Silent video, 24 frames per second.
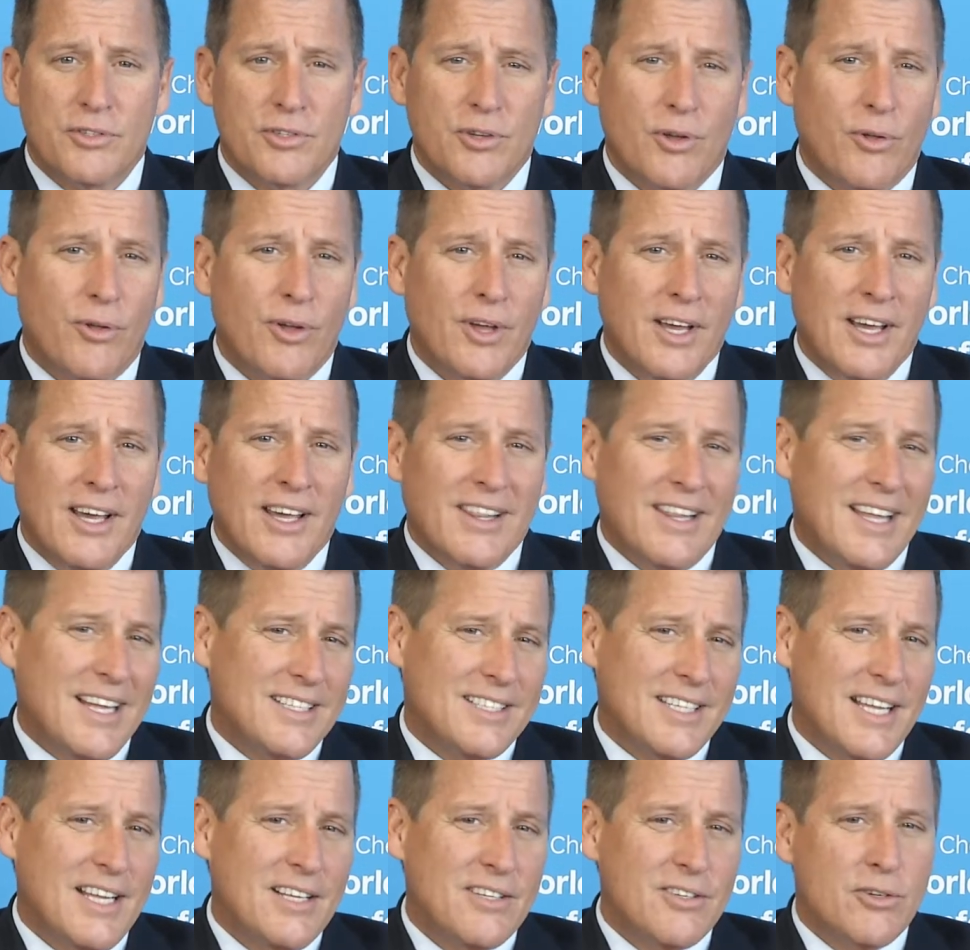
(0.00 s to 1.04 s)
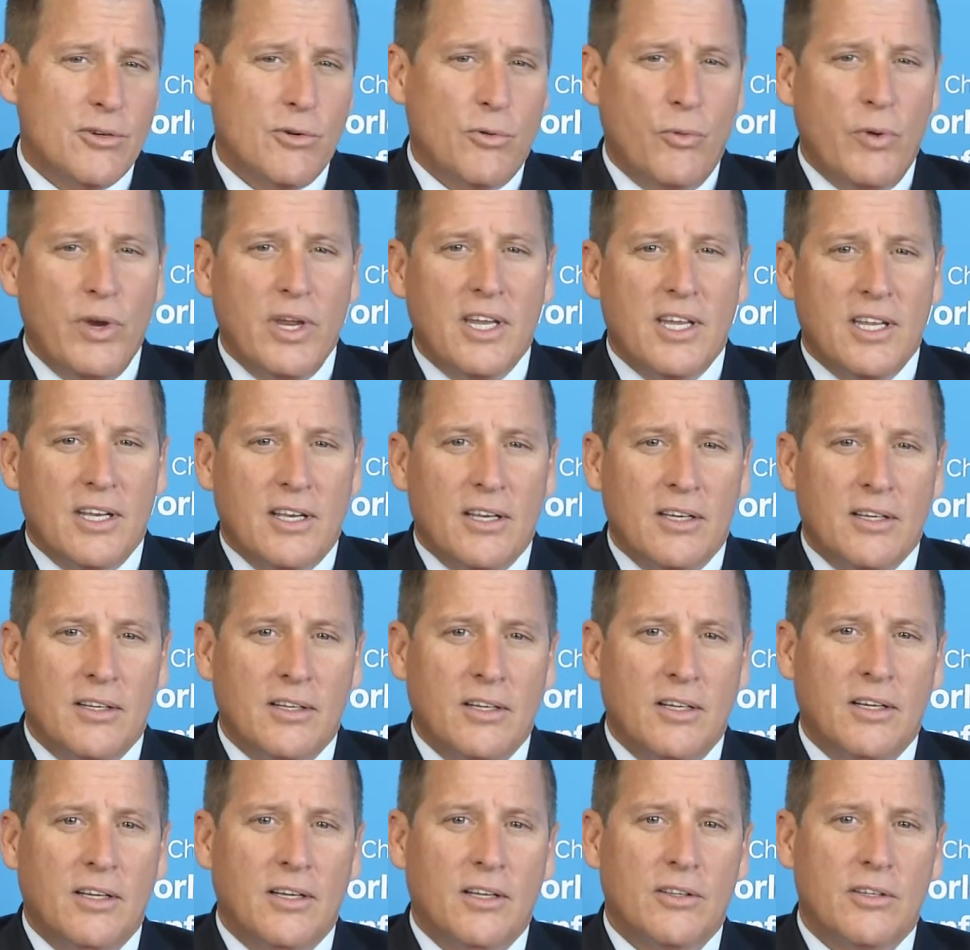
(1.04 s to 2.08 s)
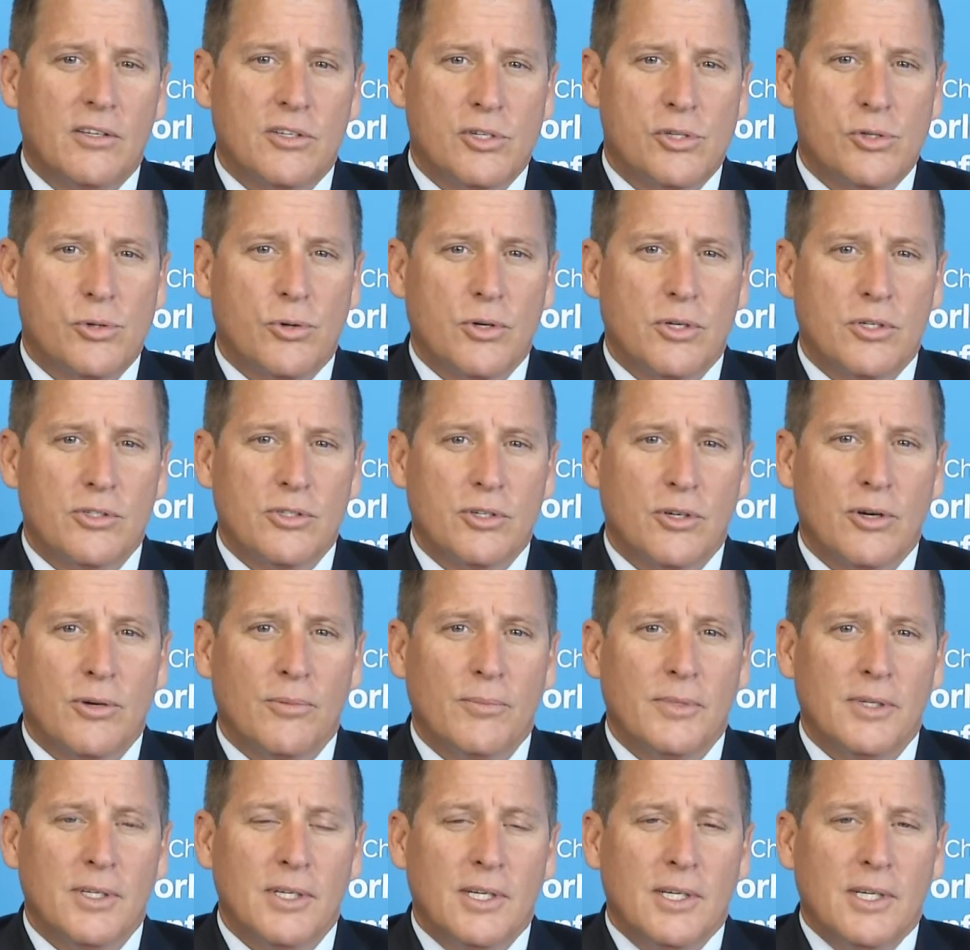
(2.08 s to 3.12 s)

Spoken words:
So that tends to weaken the short term.